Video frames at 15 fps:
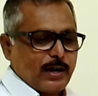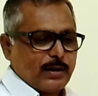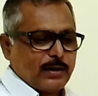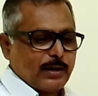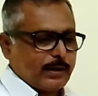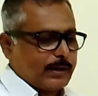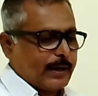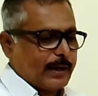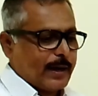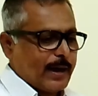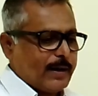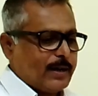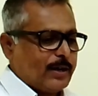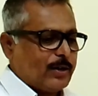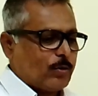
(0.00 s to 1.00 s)
undertake
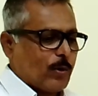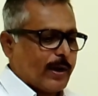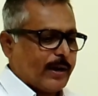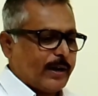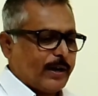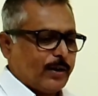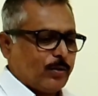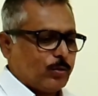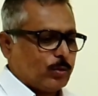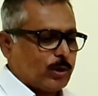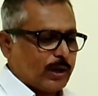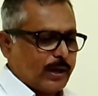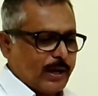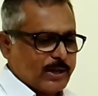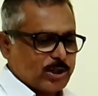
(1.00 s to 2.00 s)
an inquiry into the
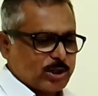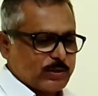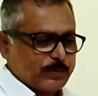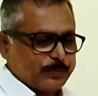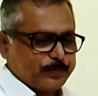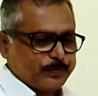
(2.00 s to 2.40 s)
case.